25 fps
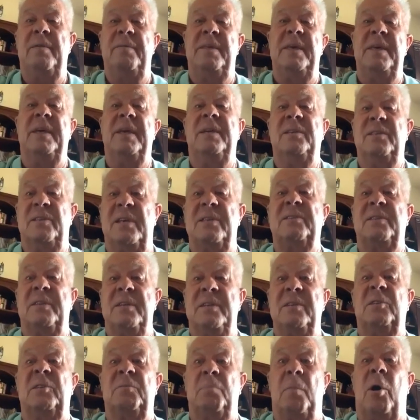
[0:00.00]
the
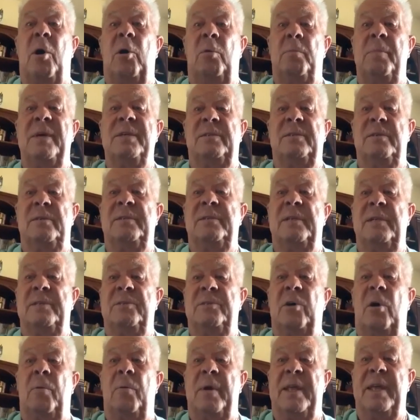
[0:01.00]
existing small business
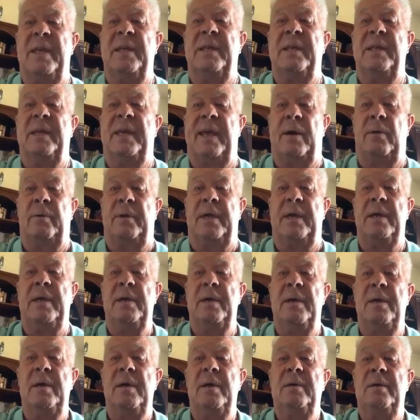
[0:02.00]
that's already in the
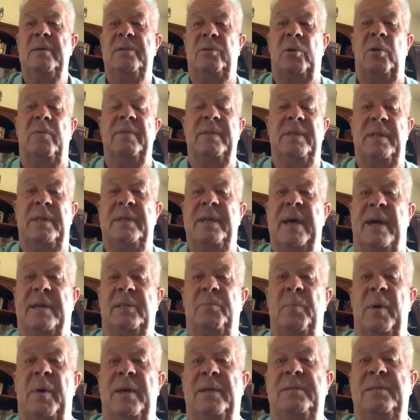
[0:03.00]
county serving the
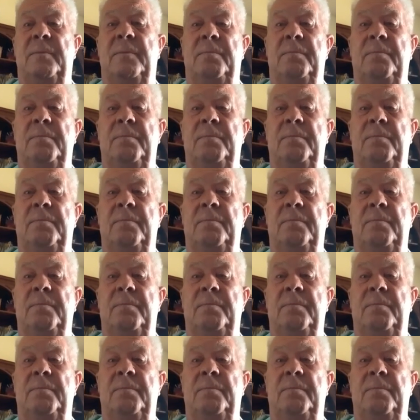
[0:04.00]
tax base.